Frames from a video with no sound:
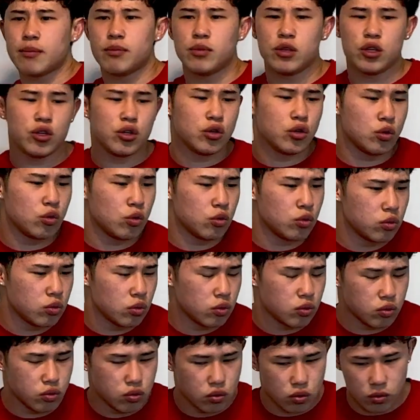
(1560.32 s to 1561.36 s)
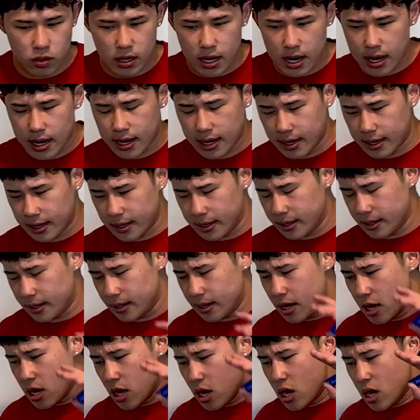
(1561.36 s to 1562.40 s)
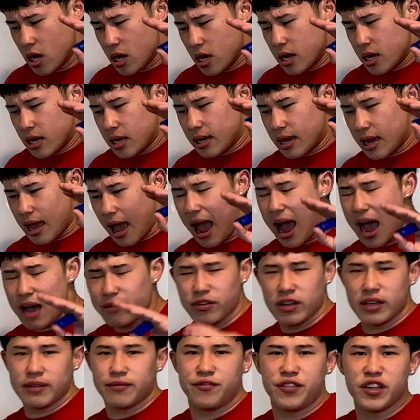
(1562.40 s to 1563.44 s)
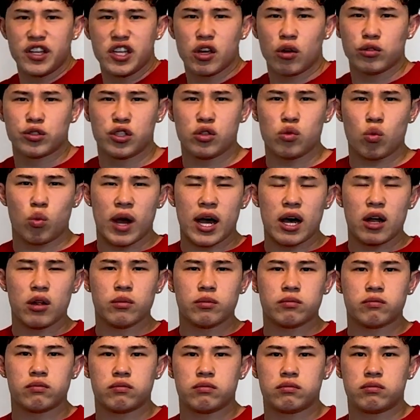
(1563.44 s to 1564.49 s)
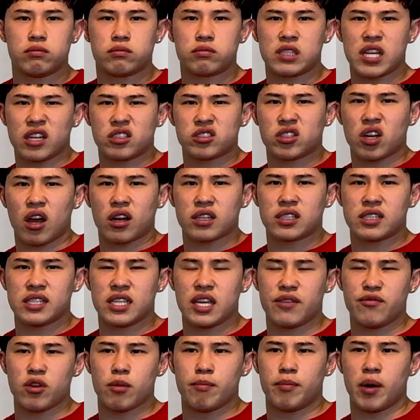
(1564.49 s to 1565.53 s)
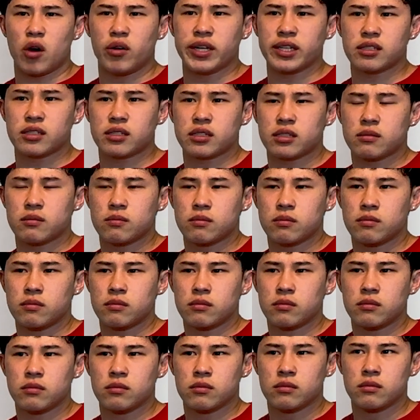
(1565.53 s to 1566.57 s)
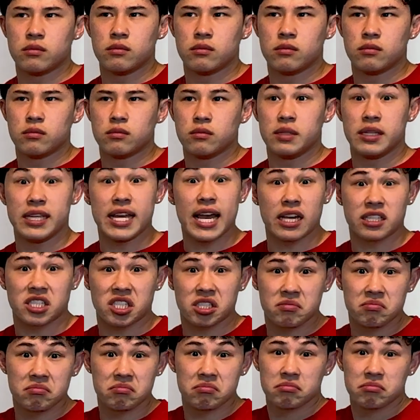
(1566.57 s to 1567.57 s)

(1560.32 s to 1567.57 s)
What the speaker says: you have a video do well, TikTok's gonna give you a bonus? Yes.